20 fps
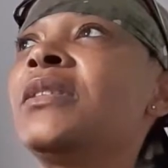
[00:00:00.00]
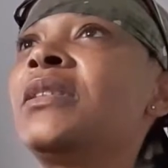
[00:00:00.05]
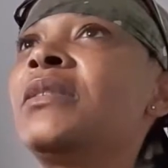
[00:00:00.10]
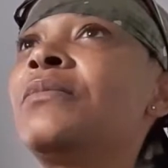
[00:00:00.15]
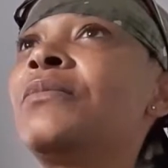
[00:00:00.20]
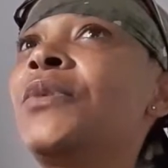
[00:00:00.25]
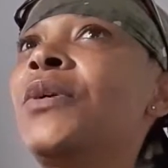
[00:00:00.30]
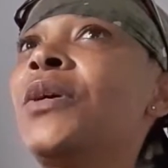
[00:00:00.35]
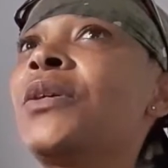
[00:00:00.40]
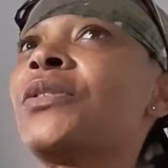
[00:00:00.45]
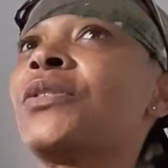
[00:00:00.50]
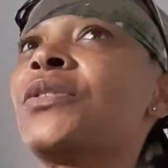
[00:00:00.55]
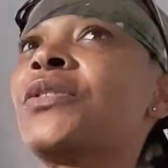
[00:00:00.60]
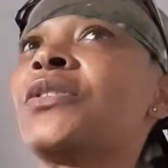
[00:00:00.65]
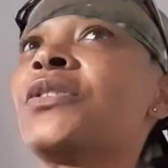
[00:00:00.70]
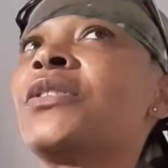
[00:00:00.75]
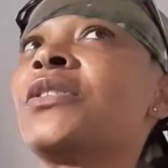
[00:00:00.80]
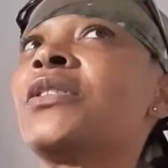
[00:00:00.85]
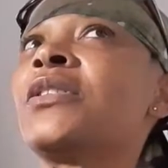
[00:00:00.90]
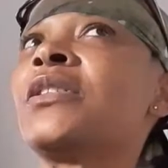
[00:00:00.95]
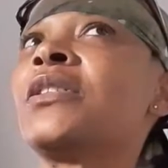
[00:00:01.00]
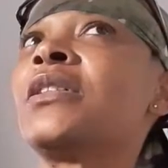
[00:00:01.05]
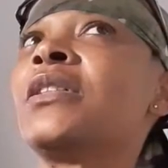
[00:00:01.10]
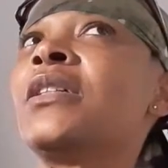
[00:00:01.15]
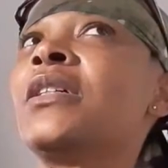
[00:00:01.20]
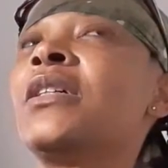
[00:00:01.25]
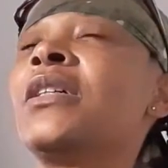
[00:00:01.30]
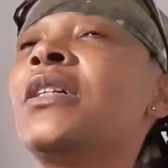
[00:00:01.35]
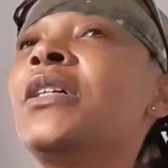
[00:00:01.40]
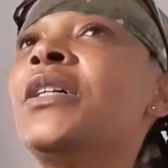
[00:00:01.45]
But
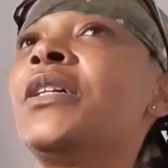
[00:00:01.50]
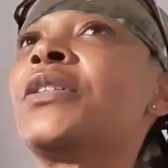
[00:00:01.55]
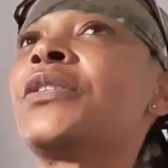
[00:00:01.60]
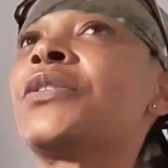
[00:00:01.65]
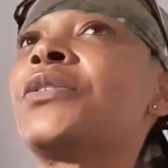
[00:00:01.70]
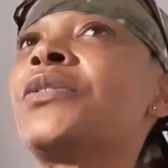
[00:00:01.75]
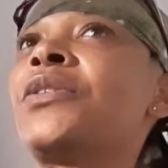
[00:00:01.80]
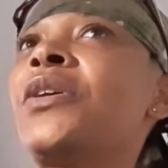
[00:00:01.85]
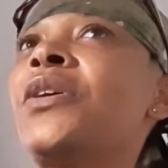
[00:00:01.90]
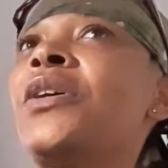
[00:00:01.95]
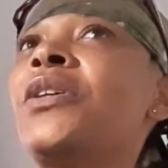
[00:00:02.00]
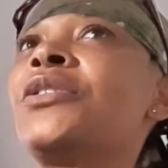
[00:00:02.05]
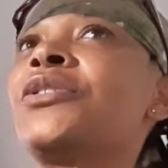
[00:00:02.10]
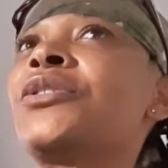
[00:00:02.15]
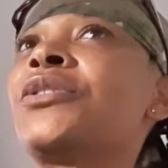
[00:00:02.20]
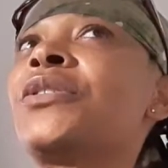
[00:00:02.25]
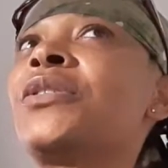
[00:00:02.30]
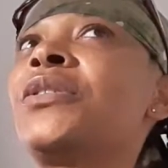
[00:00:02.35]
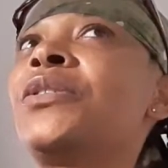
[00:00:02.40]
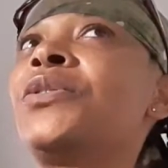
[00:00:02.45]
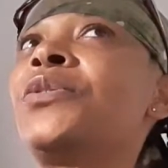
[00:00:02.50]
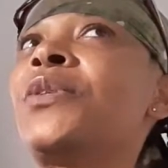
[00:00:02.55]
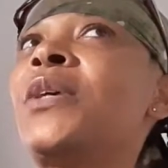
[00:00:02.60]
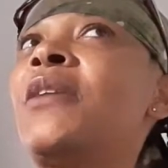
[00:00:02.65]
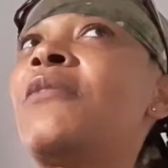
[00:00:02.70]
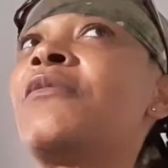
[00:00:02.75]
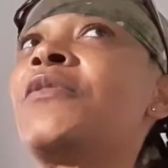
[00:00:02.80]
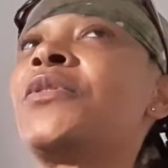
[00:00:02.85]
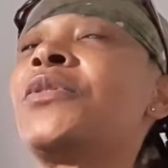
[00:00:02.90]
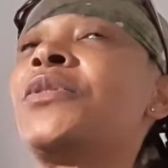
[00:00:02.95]
it's not until you
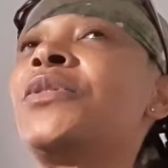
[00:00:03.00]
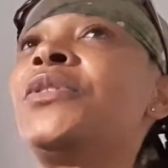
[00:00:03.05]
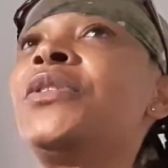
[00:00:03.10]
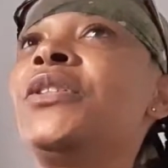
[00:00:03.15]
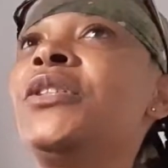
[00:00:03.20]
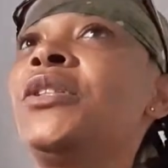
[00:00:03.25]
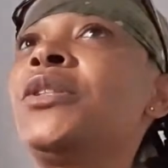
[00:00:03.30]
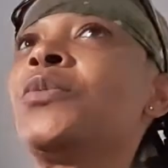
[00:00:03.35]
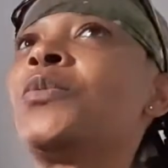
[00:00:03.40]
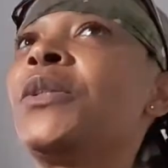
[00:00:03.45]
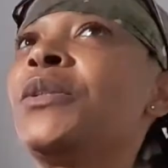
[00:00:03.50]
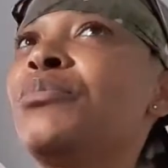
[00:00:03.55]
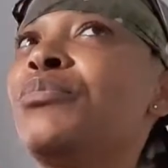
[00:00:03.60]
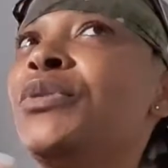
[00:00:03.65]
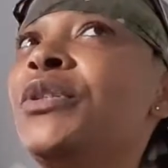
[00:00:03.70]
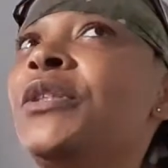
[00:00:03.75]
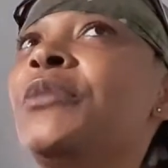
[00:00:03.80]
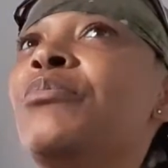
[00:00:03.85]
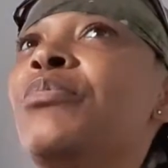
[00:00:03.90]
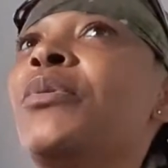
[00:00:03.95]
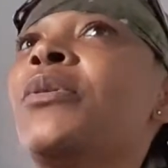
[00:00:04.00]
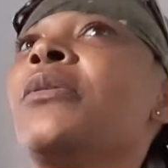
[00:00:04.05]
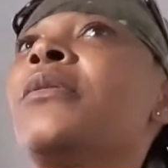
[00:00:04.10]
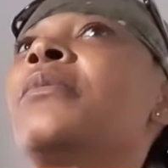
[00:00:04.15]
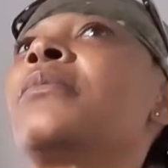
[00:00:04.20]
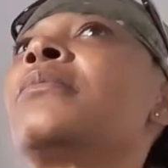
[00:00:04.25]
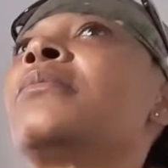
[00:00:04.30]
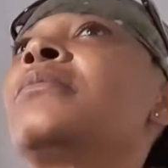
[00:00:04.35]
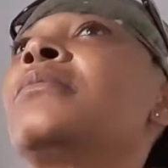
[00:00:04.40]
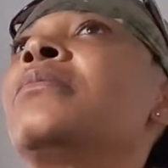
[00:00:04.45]
have to deal with
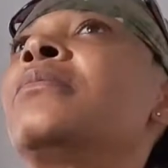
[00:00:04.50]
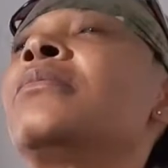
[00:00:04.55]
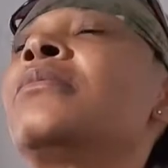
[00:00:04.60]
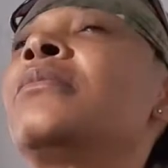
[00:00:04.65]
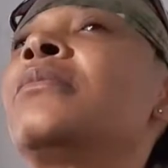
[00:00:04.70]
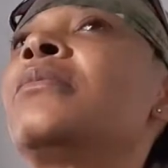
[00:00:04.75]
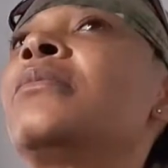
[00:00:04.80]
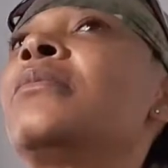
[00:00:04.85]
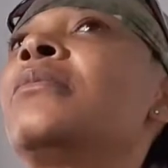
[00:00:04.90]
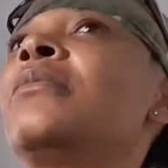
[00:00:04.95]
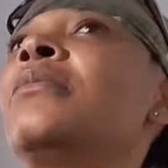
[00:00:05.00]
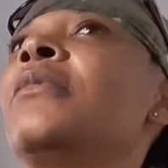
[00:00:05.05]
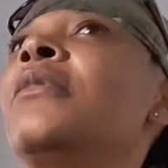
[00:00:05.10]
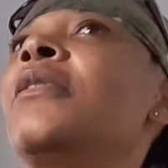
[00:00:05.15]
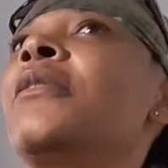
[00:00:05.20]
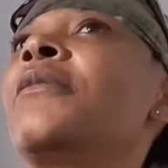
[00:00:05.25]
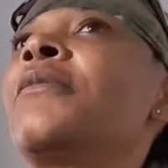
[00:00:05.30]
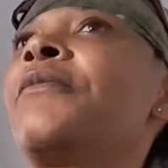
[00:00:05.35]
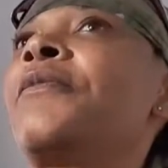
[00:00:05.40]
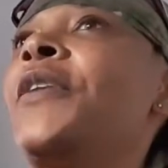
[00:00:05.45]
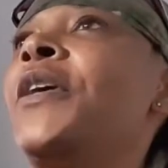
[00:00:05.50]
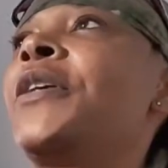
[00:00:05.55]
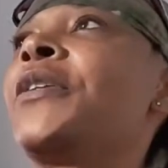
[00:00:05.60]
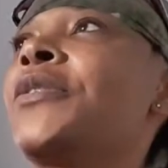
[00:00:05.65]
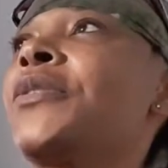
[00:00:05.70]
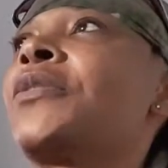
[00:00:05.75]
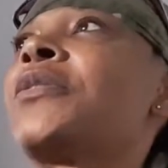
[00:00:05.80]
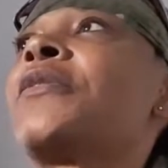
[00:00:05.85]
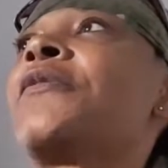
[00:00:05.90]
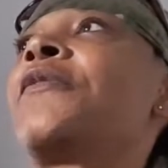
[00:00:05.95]
people
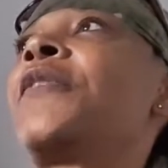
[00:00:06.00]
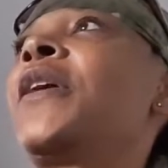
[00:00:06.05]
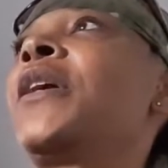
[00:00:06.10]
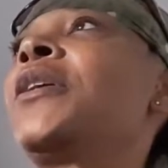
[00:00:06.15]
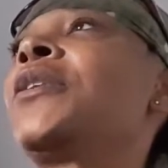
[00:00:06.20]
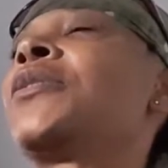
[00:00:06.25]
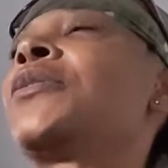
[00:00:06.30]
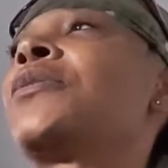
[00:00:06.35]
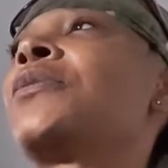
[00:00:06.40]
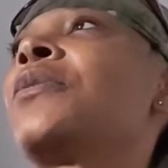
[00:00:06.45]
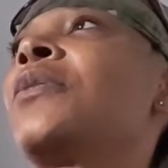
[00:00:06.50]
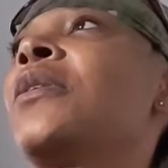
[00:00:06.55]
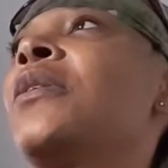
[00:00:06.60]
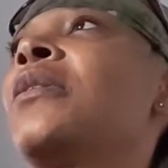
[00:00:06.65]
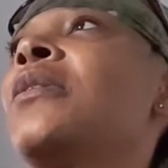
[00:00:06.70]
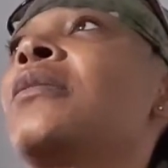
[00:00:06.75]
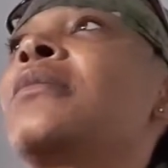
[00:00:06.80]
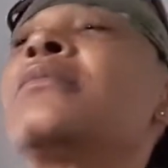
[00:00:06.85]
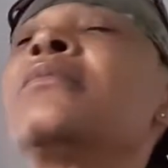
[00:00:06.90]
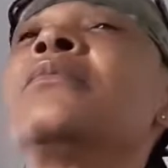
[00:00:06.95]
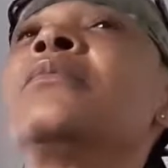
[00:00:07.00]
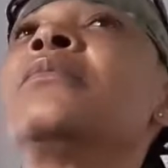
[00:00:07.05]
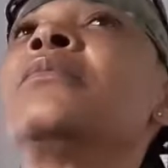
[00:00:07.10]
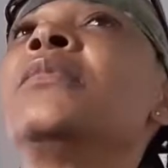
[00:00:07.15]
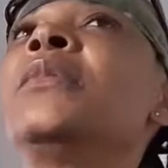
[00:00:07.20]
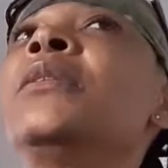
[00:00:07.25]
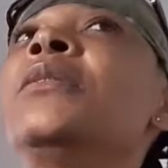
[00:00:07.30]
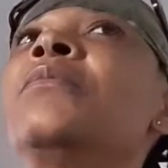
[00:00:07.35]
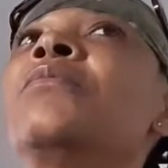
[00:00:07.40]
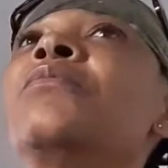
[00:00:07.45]
face to face, or
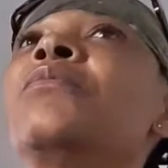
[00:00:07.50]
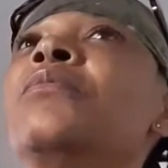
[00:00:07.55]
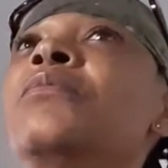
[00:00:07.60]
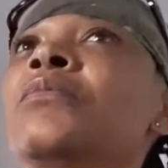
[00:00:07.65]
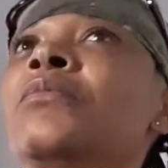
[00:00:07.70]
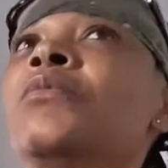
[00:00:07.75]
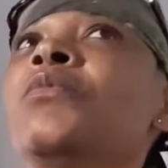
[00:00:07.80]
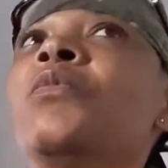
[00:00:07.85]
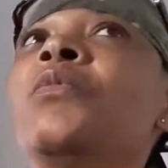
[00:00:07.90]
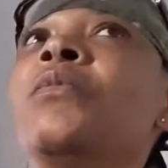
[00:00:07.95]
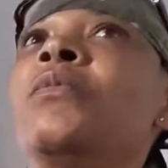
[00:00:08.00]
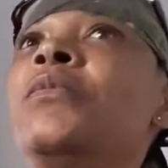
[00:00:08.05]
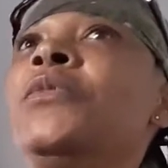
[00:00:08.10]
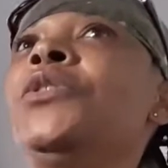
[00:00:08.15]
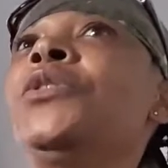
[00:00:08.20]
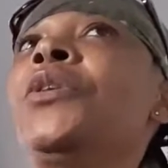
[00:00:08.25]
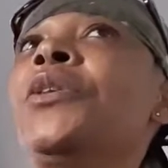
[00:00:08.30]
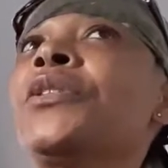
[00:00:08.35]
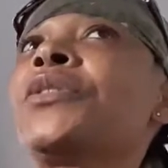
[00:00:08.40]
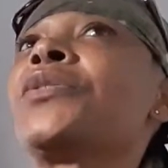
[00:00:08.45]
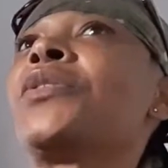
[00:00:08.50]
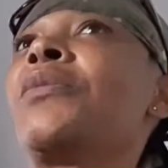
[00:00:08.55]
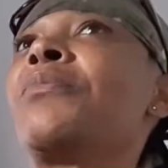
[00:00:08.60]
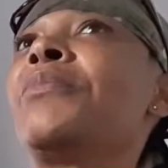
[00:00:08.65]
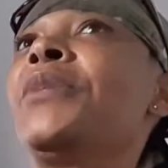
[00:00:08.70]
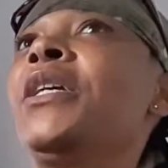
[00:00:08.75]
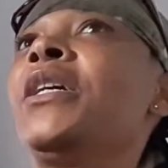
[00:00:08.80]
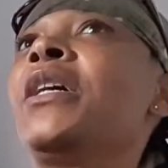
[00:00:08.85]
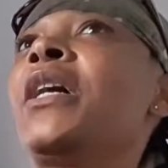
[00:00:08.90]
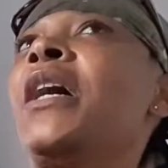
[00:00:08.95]
it's not
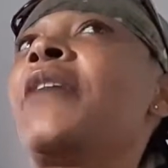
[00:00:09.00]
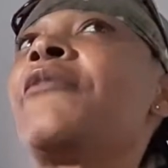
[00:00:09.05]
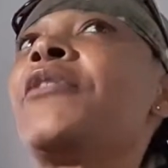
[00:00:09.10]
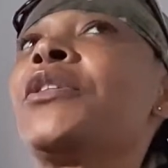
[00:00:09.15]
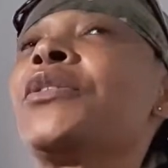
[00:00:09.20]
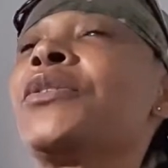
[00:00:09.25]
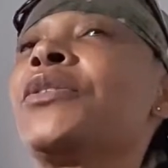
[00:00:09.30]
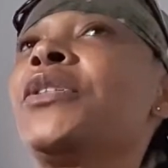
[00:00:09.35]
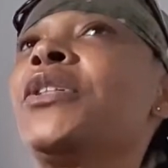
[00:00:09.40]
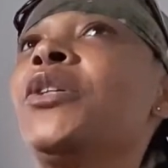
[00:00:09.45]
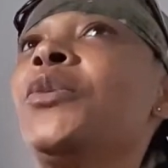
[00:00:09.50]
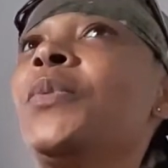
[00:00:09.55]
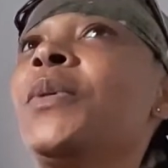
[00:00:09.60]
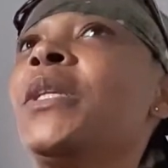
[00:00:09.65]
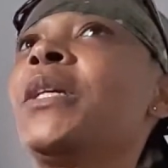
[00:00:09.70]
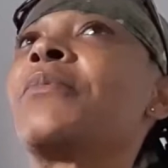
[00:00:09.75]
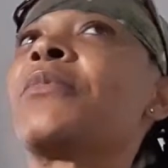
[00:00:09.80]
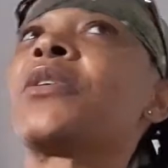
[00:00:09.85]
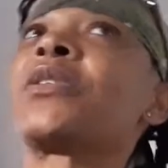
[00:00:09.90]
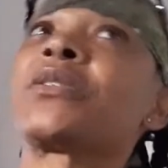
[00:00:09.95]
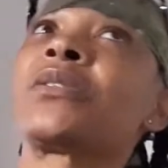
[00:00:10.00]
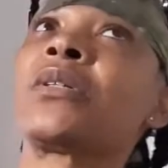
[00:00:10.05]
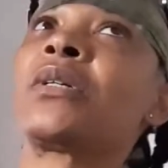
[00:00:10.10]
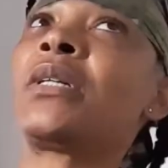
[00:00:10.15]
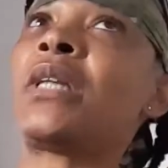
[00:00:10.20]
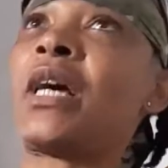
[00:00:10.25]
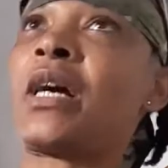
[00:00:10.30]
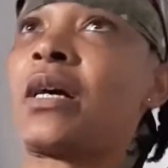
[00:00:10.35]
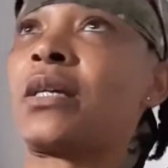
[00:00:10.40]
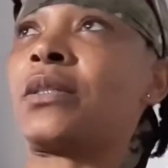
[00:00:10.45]
me having to deal with them because,
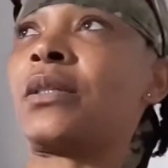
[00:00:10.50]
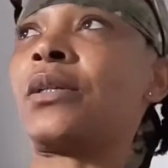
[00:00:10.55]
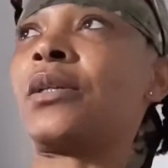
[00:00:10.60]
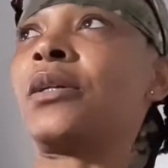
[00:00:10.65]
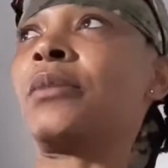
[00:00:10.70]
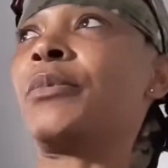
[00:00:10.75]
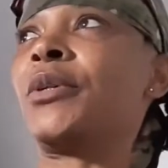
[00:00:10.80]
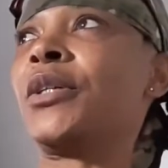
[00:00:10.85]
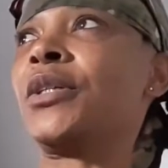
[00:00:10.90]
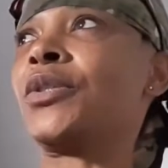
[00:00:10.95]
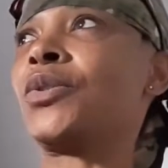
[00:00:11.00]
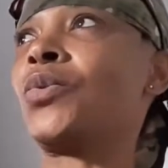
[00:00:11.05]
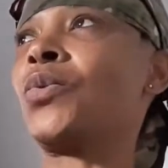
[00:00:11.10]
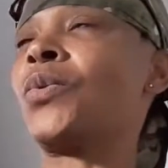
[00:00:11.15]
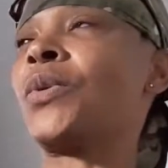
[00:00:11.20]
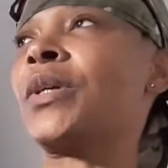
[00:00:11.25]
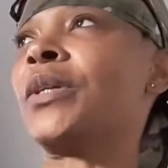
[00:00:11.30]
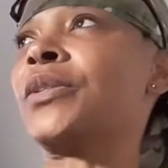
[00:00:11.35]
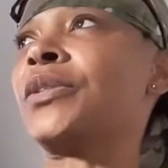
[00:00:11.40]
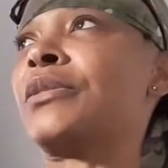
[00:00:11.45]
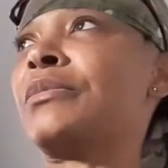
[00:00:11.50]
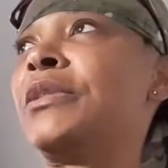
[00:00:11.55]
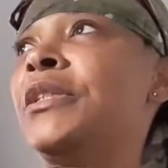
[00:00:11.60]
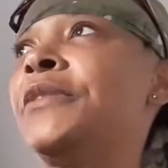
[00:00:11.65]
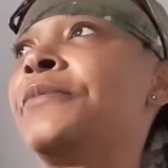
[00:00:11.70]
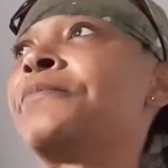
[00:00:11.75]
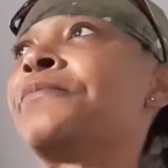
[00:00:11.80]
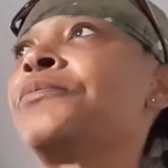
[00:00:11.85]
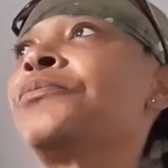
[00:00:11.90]
like I said, nobody's talking to me.